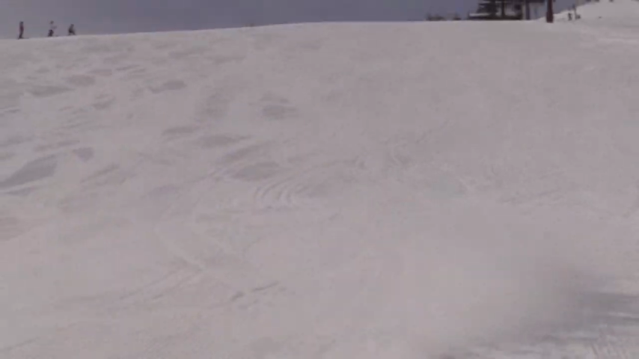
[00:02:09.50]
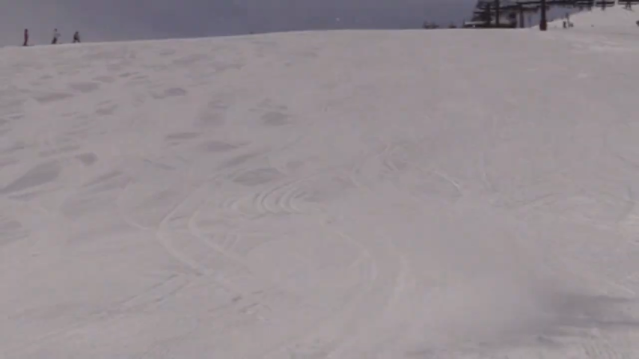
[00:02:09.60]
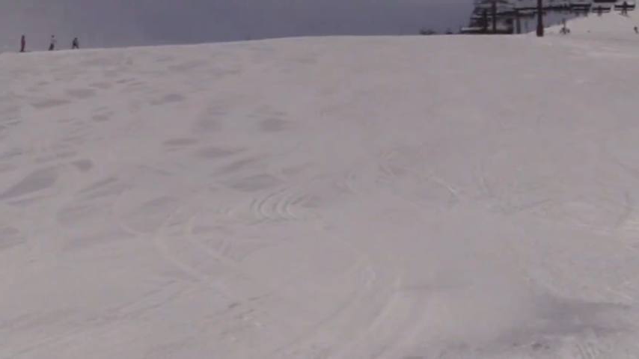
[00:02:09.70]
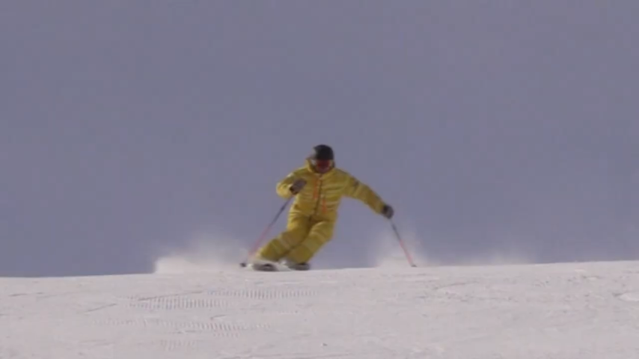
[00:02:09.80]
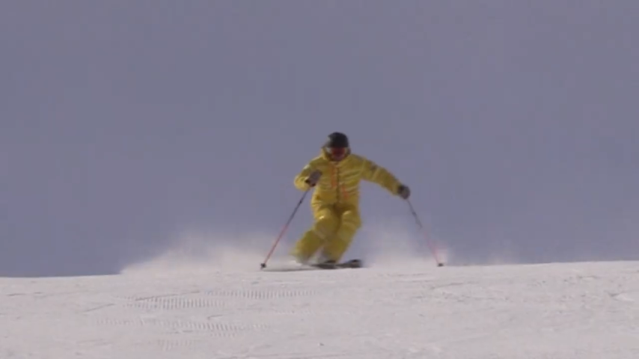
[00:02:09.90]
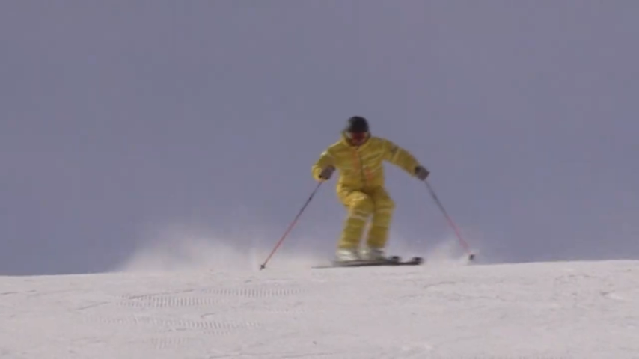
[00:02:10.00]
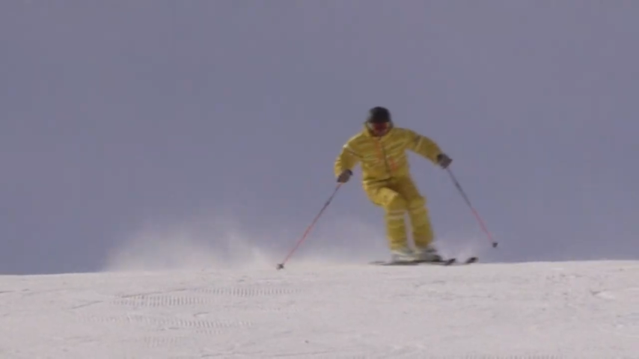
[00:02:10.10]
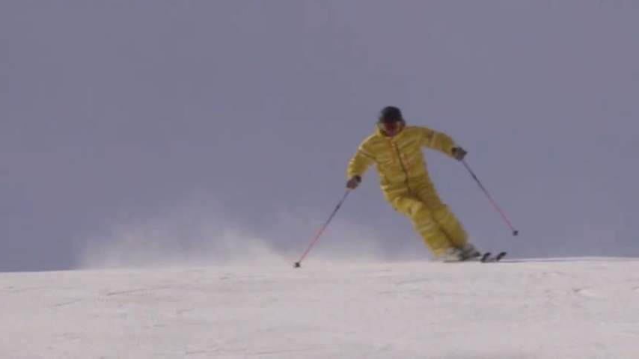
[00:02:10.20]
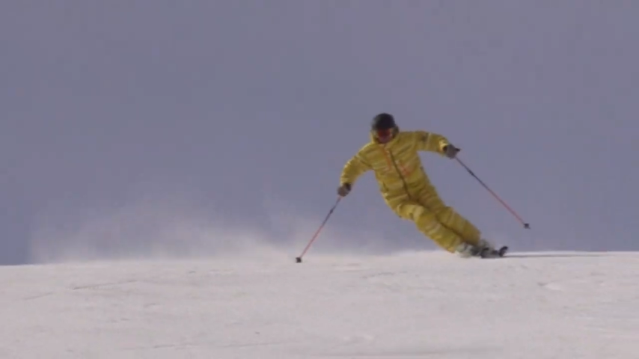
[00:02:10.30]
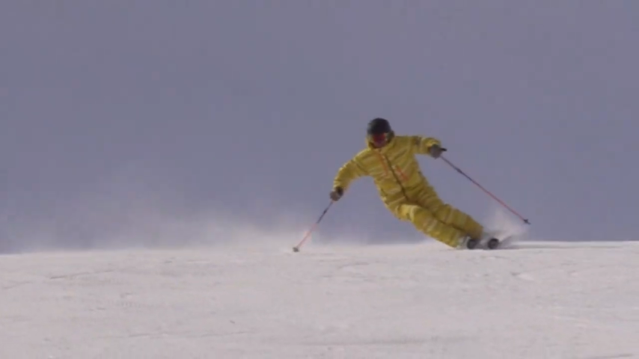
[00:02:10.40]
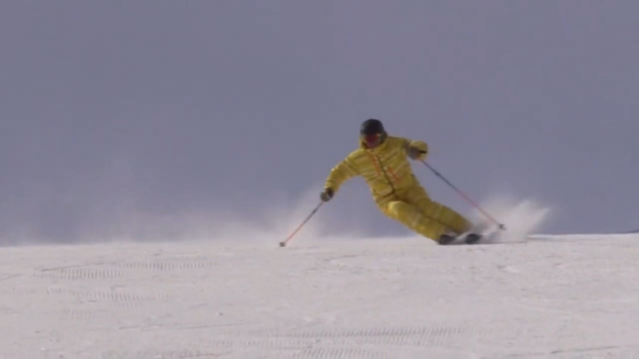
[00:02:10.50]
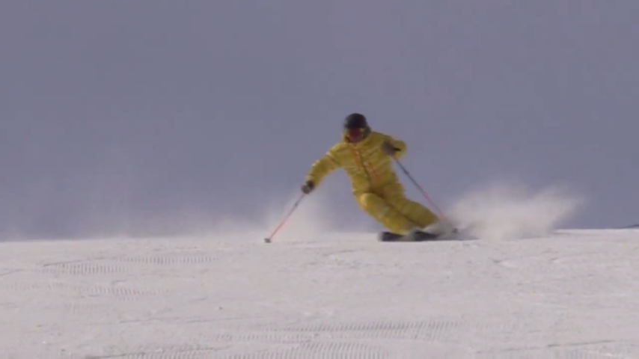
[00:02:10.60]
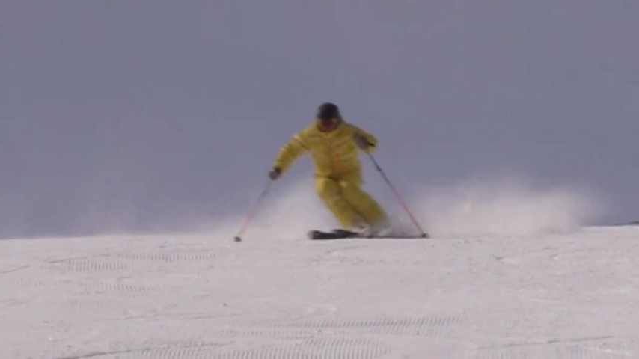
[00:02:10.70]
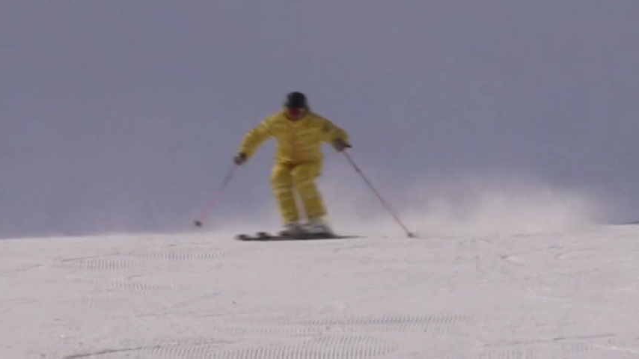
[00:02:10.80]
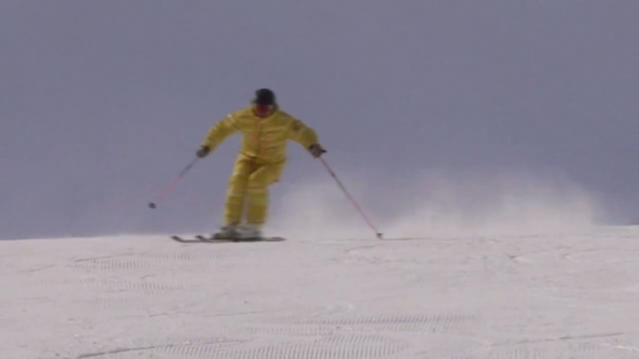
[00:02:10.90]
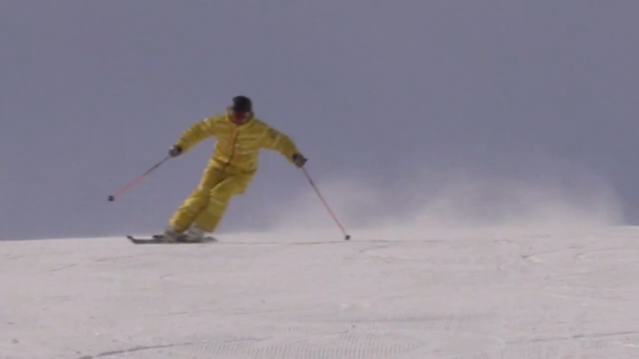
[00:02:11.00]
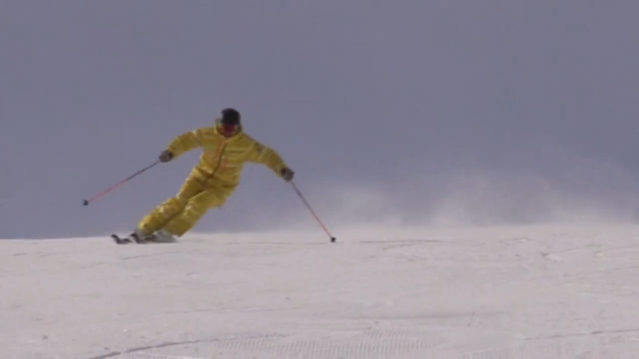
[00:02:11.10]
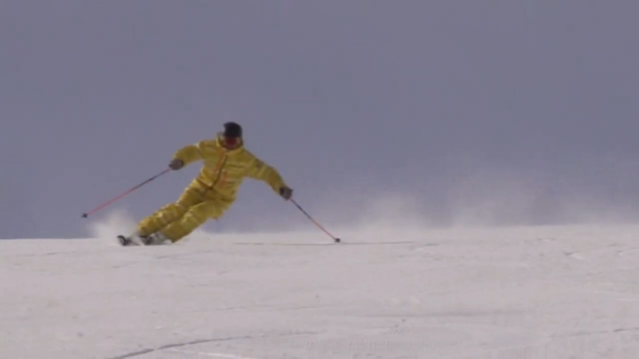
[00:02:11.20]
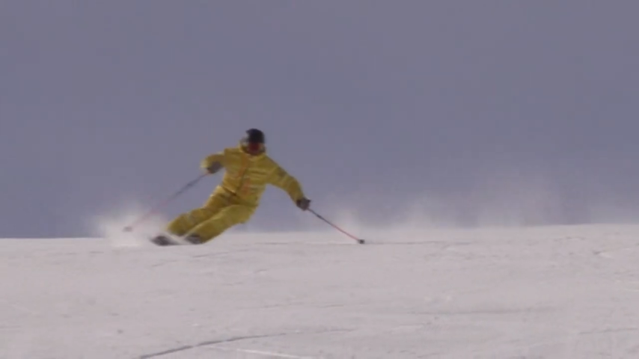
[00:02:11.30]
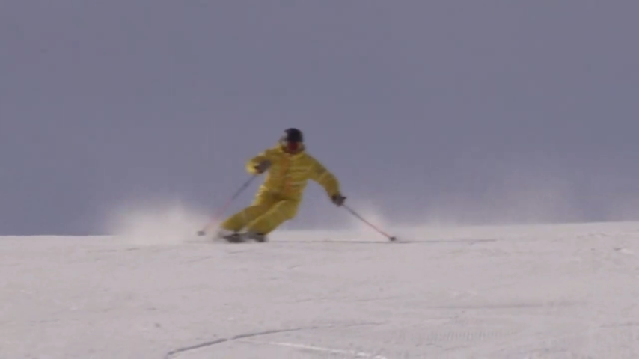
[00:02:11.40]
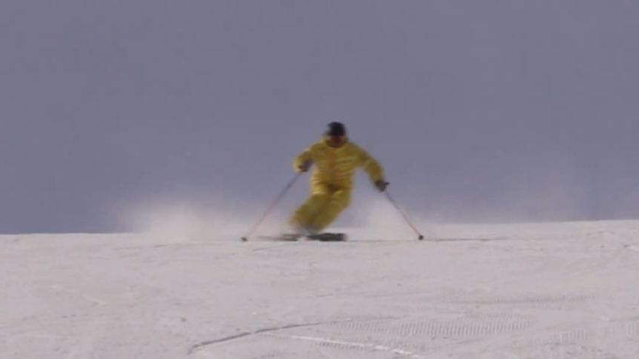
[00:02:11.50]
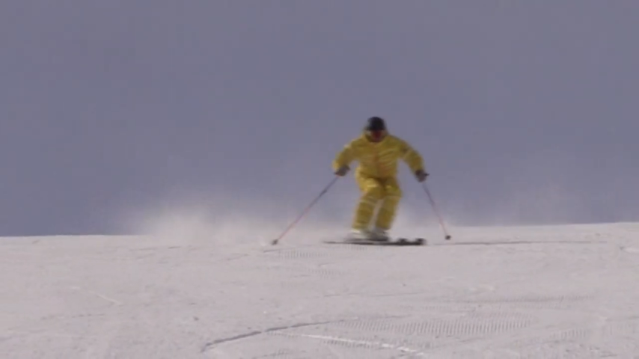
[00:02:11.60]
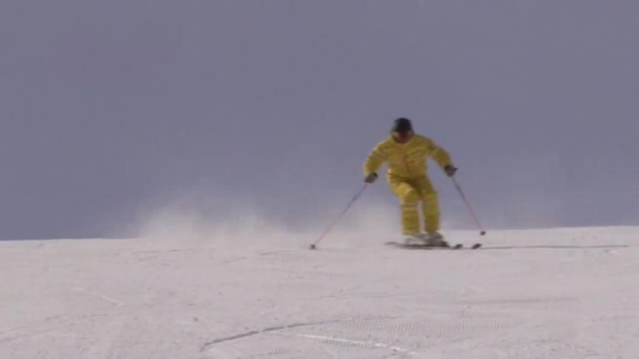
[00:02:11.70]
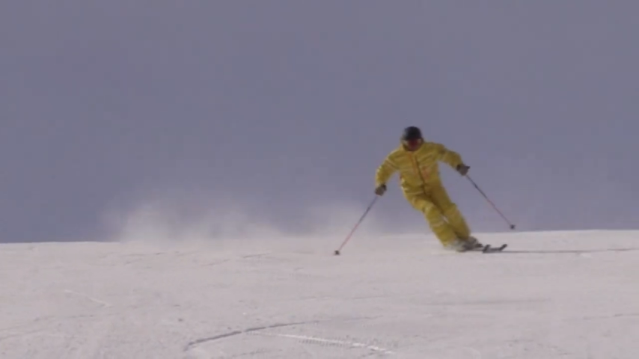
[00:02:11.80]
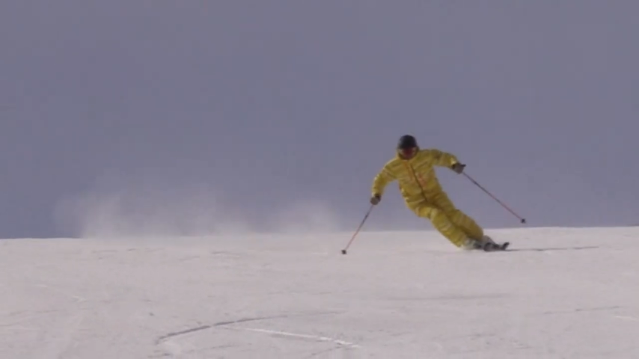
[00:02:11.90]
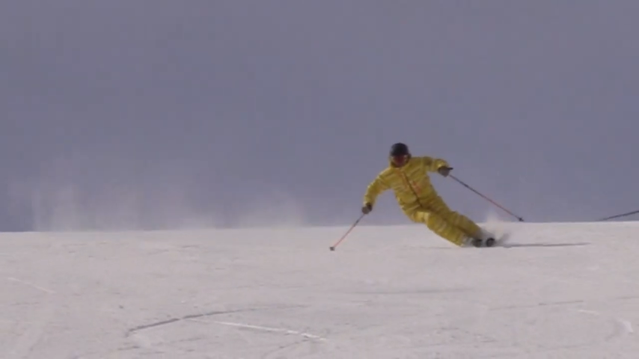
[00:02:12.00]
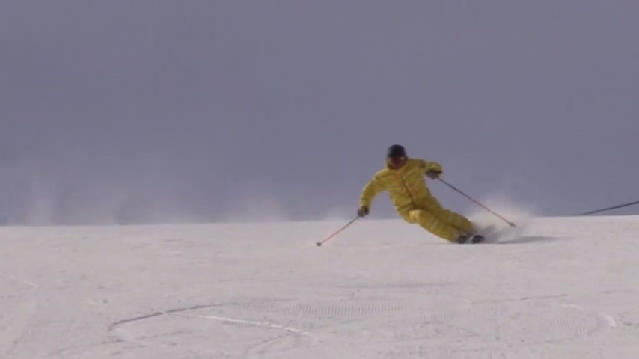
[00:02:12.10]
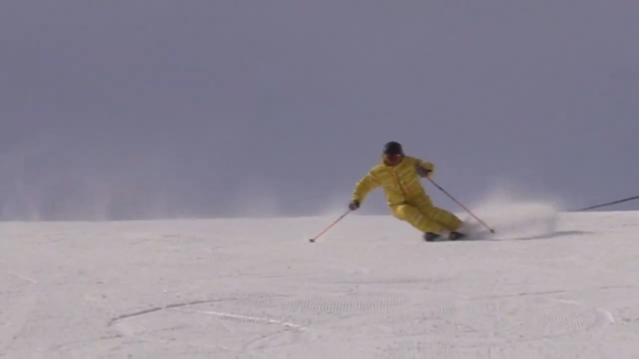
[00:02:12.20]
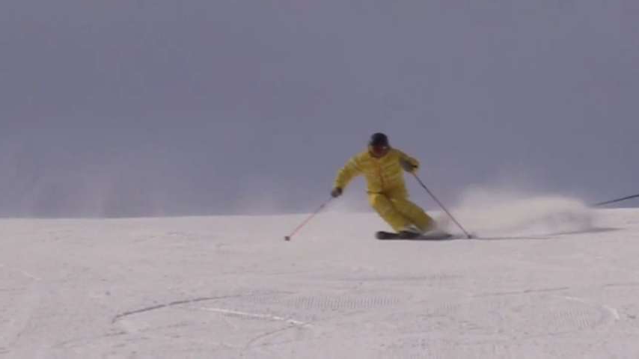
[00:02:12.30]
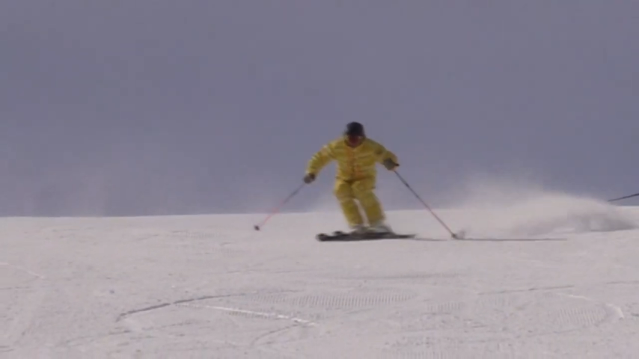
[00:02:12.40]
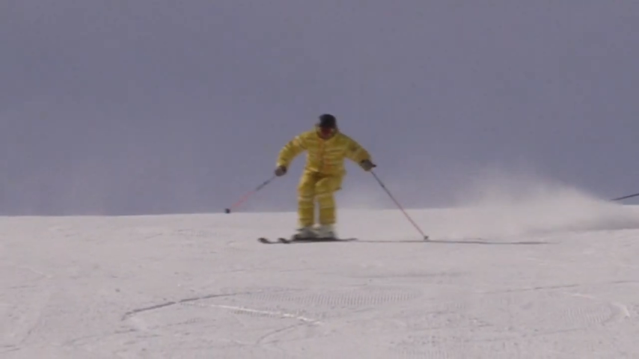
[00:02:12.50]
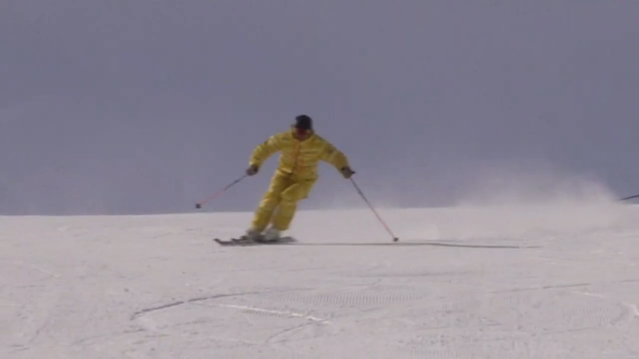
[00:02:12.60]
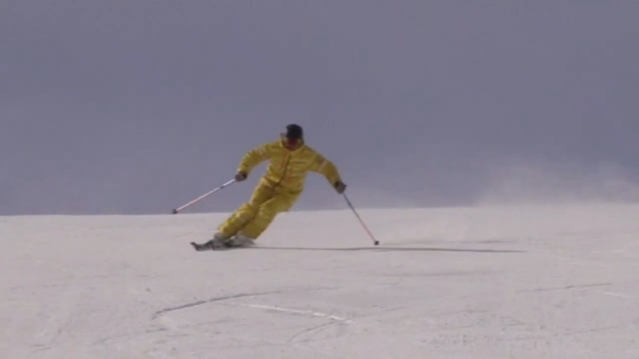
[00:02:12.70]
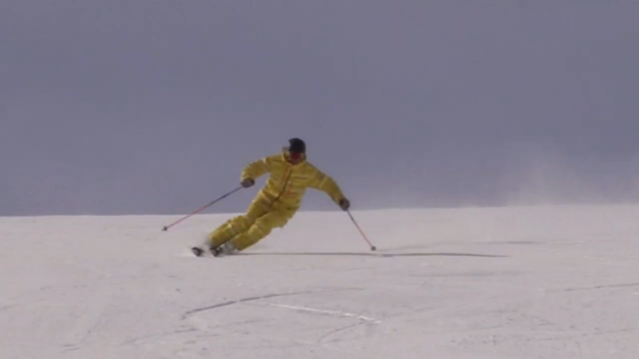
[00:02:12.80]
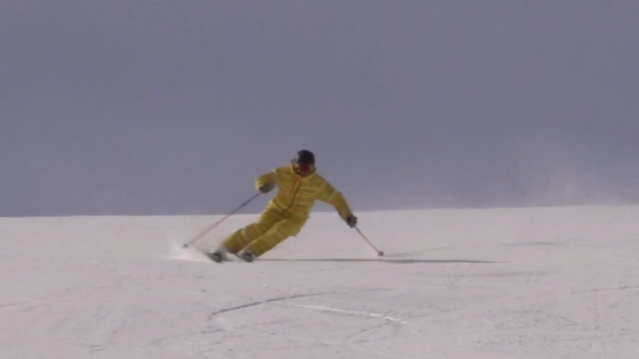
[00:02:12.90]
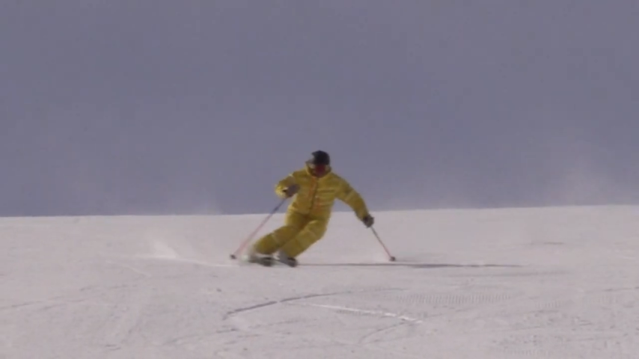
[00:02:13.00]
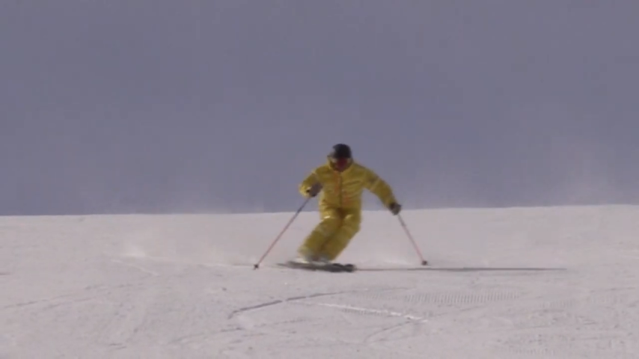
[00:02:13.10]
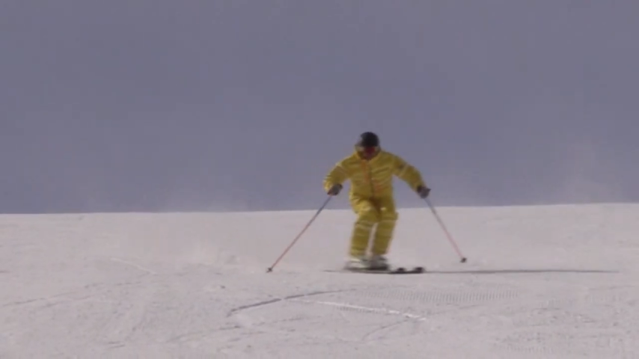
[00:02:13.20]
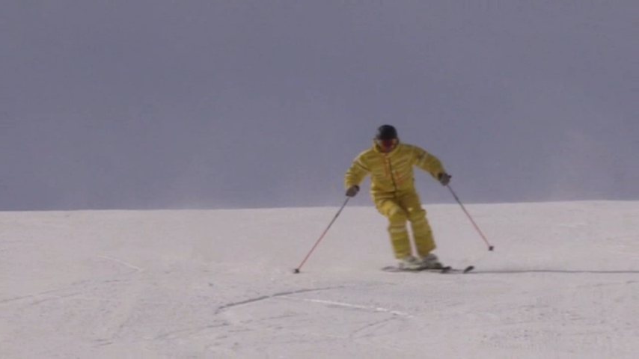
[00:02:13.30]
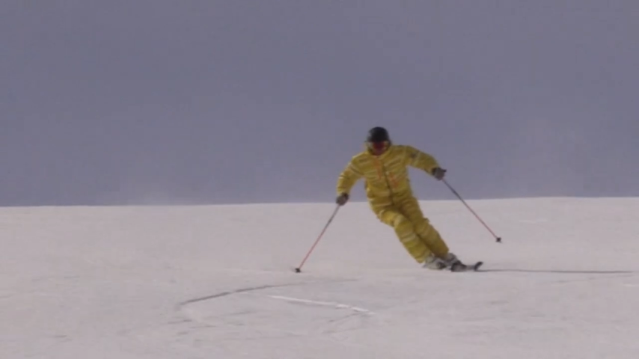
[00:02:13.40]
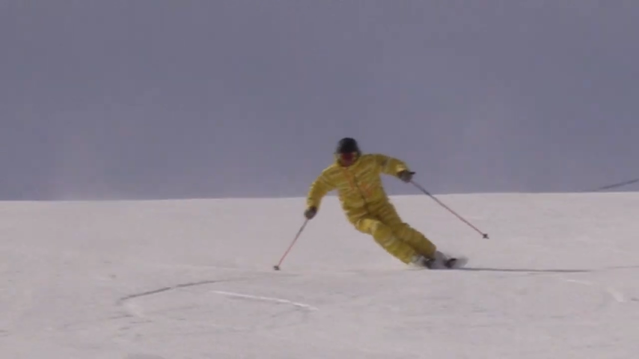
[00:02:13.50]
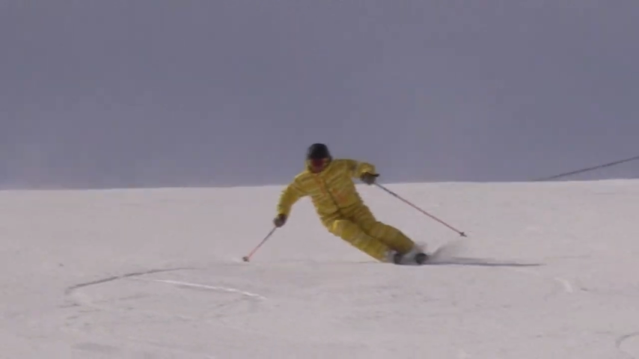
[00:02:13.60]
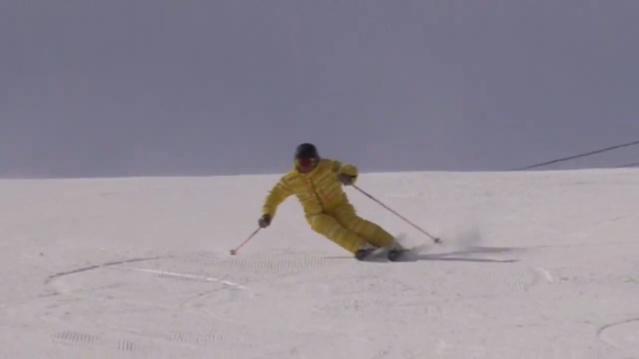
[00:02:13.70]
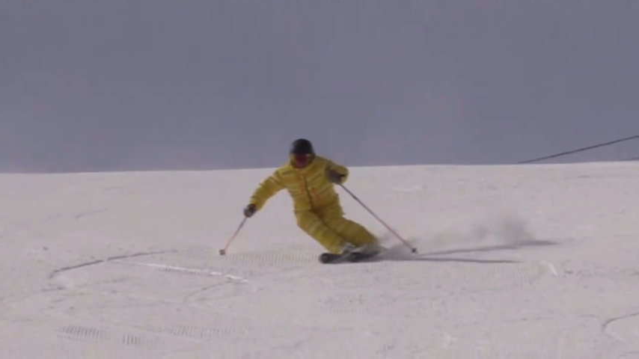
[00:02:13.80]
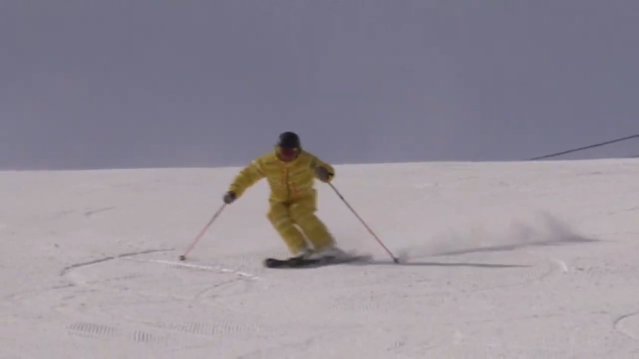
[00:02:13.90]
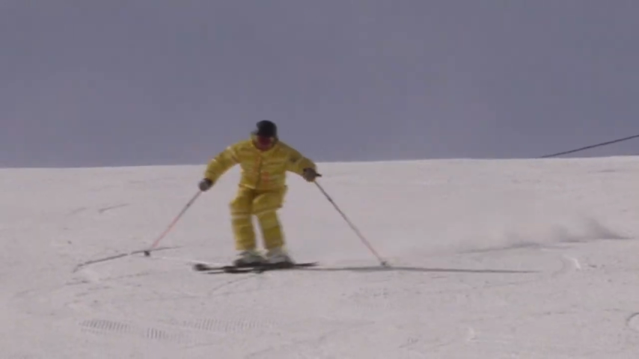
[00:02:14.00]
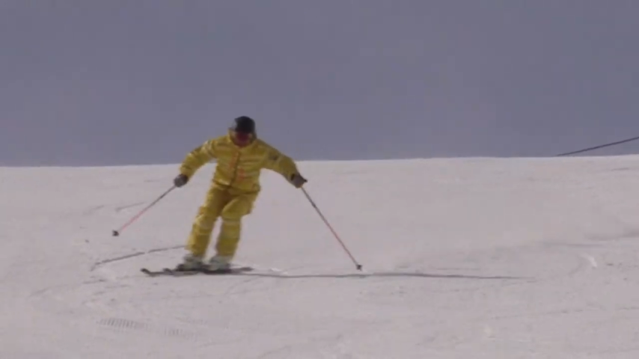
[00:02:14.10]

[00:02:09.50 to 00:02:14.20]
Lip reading: Nobody's mouth can be seen.